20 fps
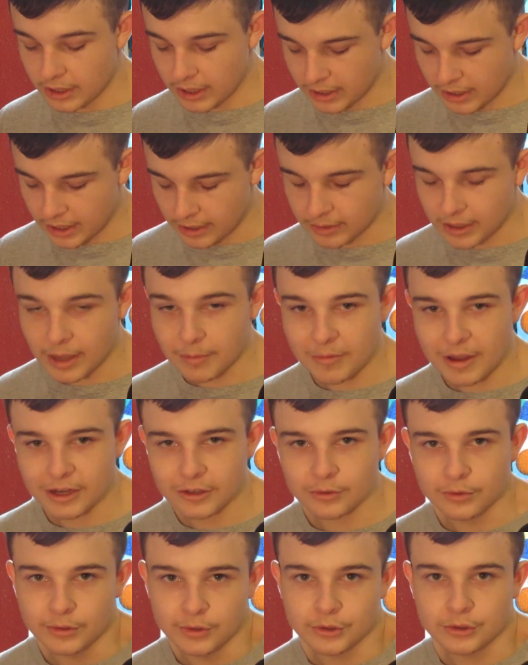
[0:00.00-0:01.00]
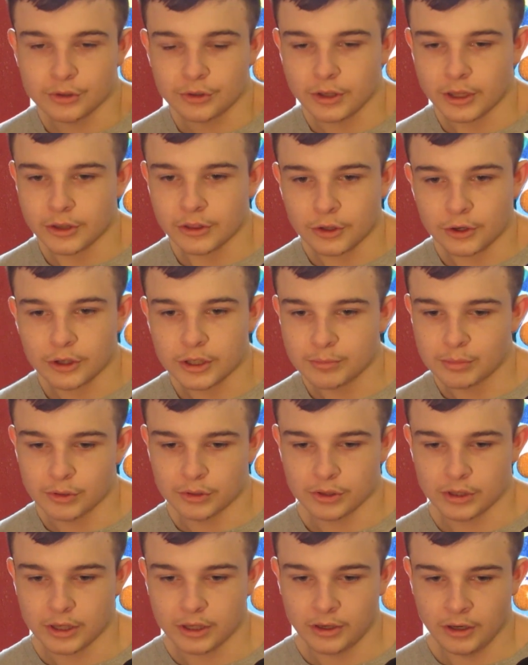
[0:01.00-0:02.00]
and I came back to it and it was still like
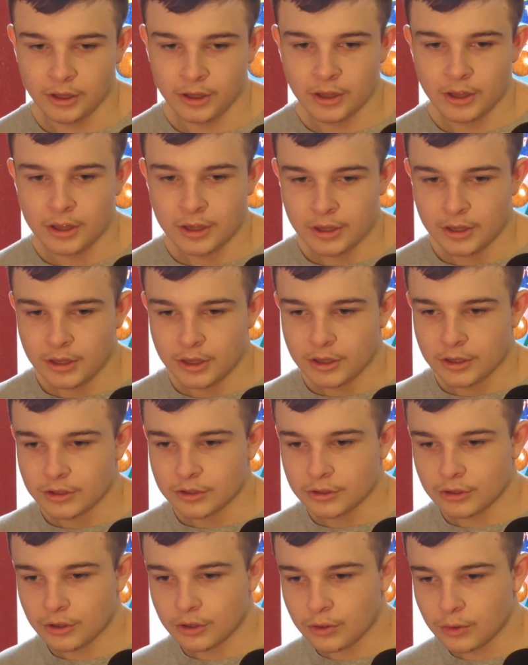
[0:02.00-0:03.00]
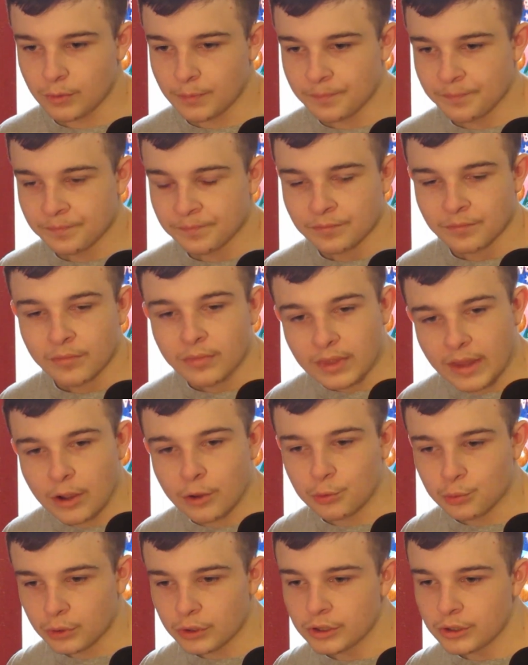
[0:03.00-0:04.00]
30%. So, that
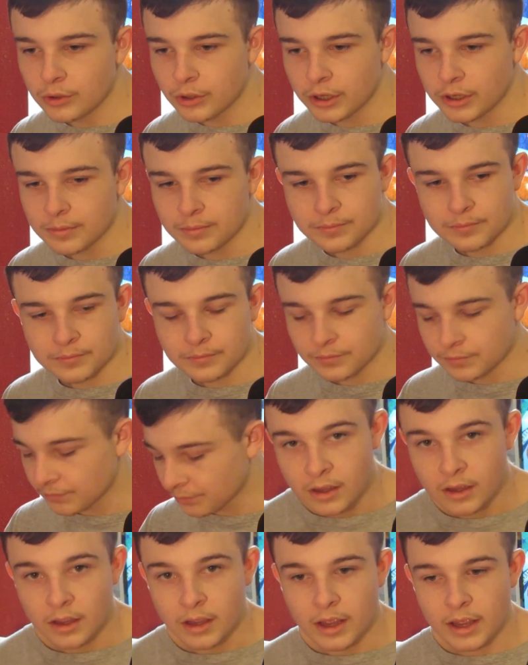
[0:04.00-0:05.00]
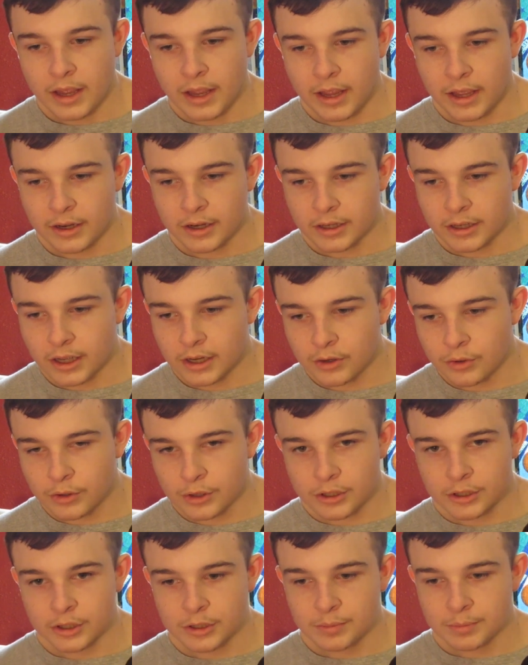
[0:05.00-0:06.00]
was really great. And I kind of
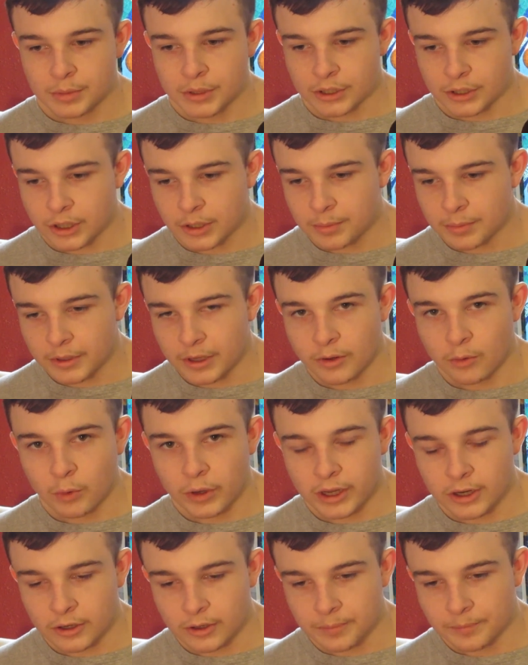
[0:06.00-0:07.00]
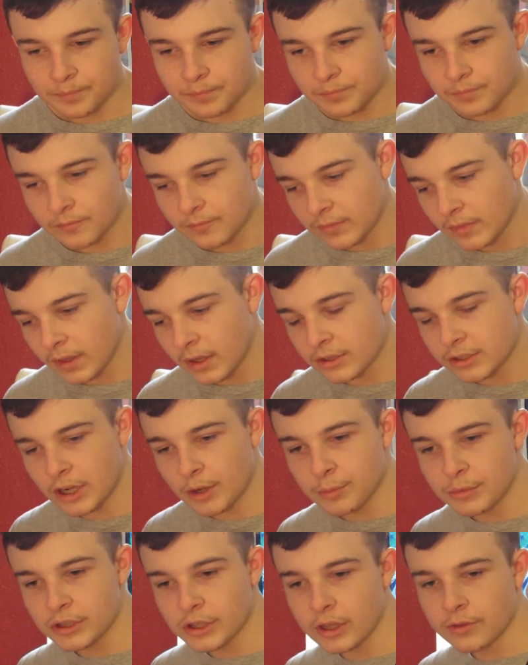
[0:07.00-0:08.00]
wanted to pick up at where
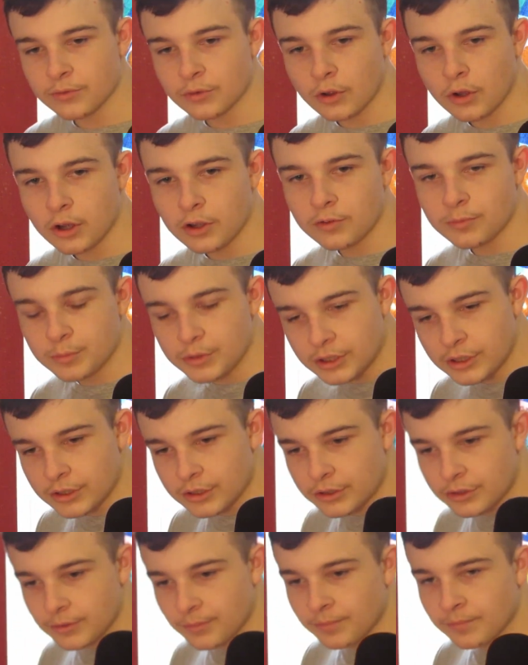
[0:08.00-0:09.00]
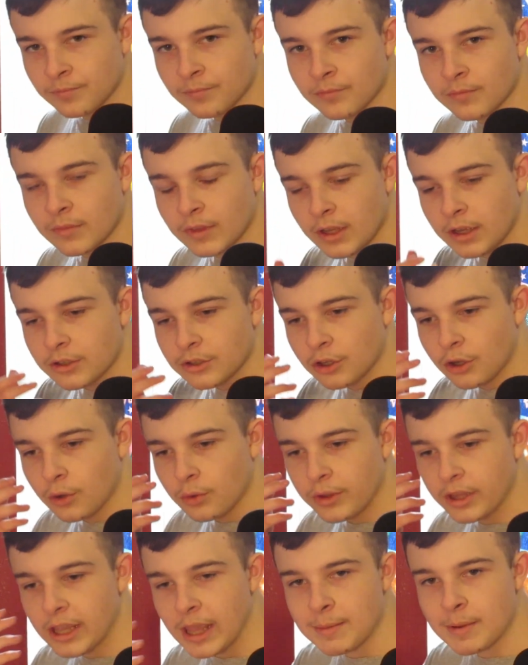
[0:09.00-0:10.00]
Xiaomi left off because, so
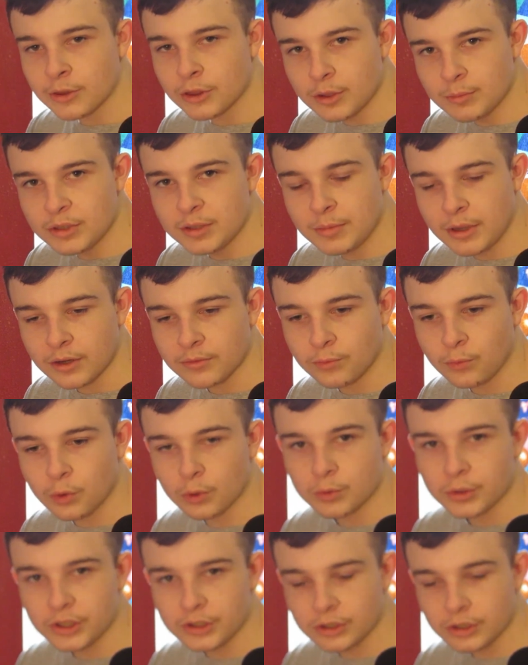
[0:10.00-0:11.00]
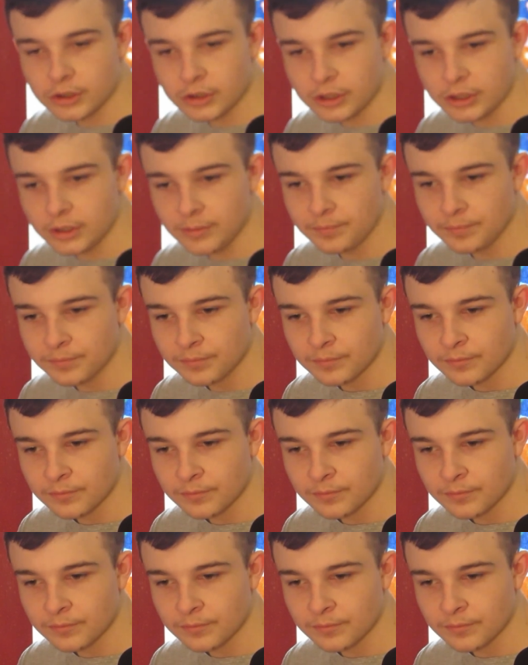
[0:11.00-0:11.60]
they came out the Mi Band 4 recently,